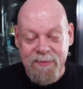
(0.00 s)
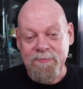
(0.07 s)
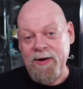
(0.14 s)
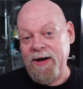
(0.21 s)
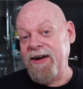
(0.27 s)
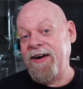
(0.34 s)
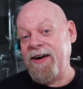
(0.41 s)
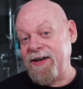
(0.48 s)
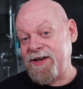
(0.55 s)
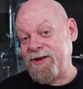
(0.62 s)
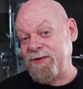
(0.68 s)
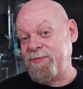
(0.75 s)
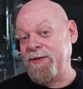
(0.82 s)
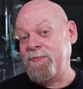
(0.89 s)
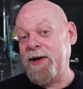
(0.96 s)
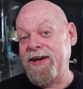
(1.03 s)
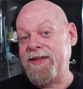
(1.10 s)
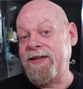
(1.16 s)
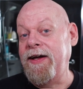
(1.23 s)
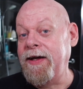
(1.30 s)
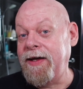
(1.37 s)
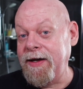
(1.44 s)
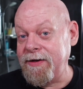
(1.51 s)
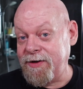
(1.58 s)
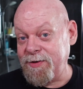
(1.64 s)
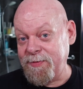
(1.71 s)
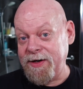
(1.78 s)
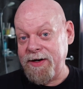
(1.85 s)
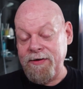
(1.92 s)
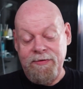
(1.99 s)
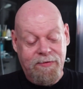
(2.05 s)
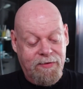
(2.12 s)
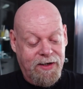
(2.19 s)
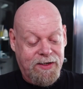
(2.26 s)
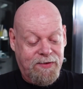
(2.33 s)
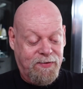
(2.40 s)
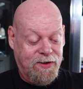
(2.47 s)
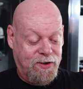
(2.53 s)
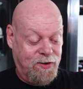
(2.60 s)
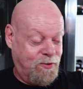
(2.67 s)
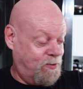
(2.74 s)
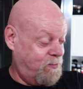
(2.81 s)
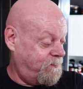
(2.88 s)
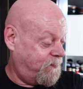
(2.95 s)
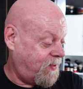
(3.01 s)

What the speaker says: But I shall be partaking tomorrow, that's for sure.